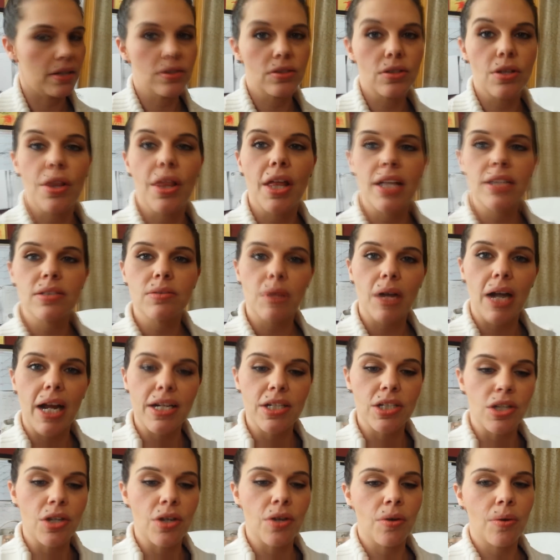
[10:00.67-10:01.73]
So that's what I
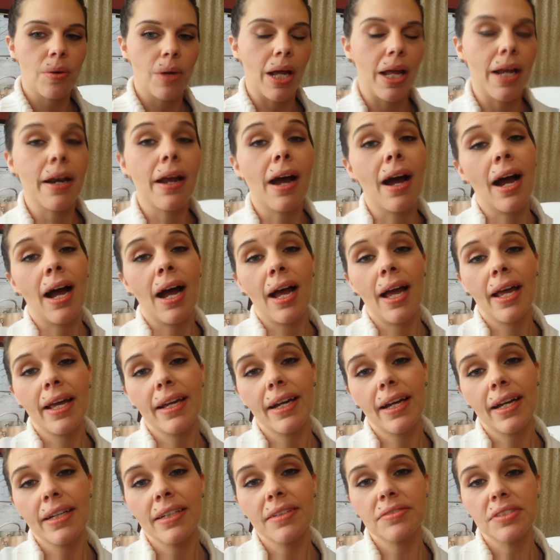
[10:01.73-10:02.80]
do, and I
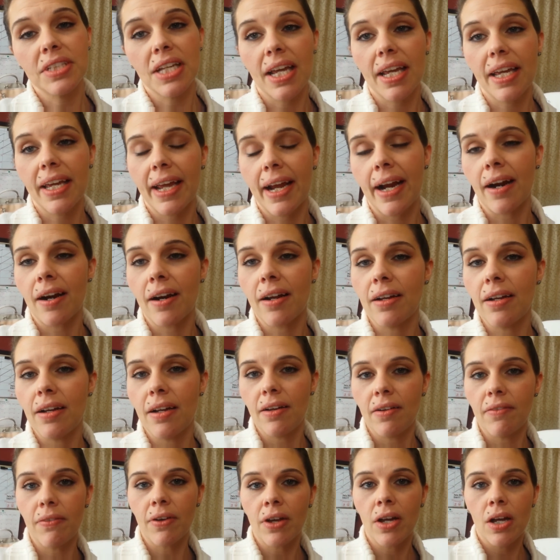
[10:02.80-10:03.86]
kind of take care
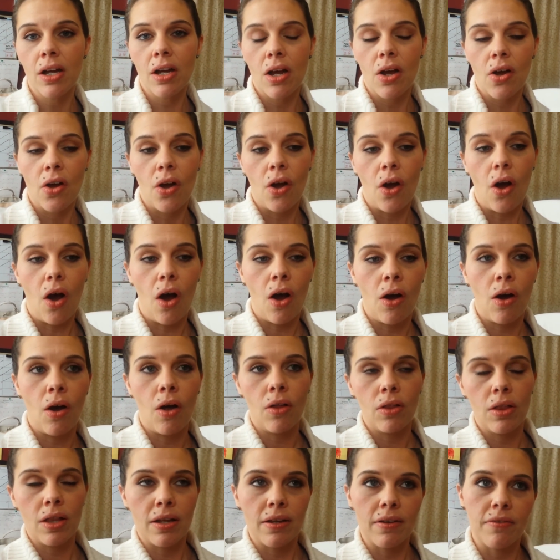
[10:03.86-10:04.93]
of
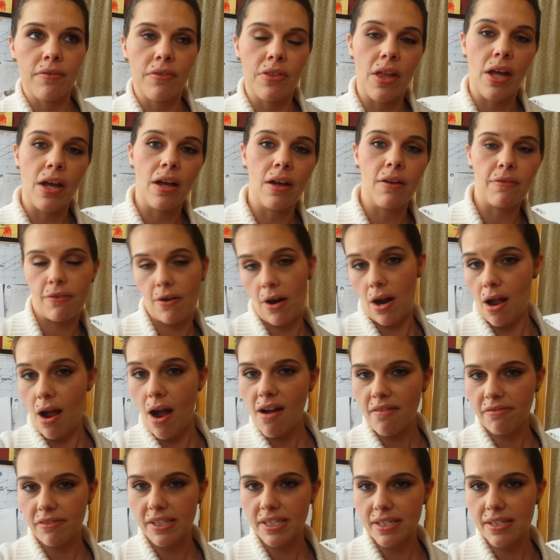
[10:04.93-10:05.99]
all of the front
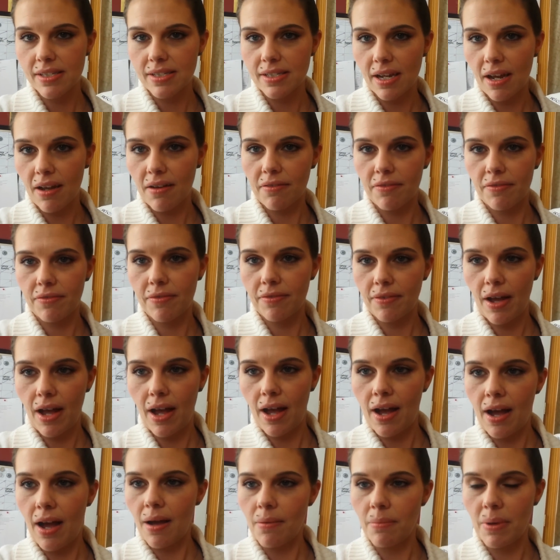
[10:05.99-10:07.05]
office stuff.
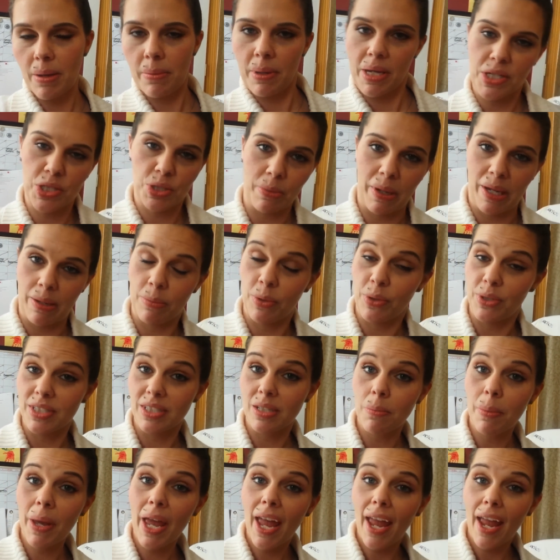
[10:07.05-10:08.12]
I make sure my employees
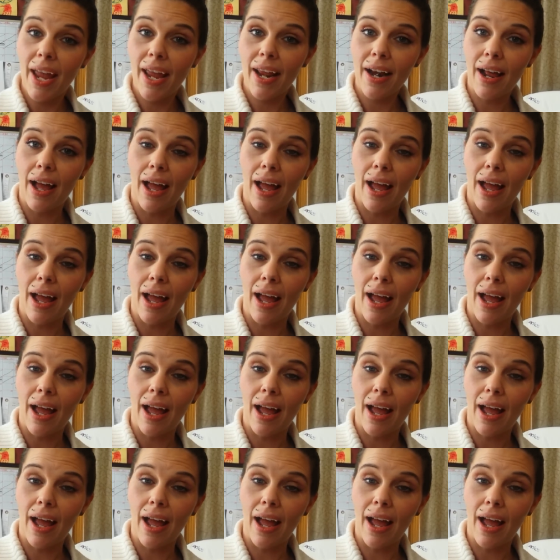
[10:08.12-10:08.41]
get paid.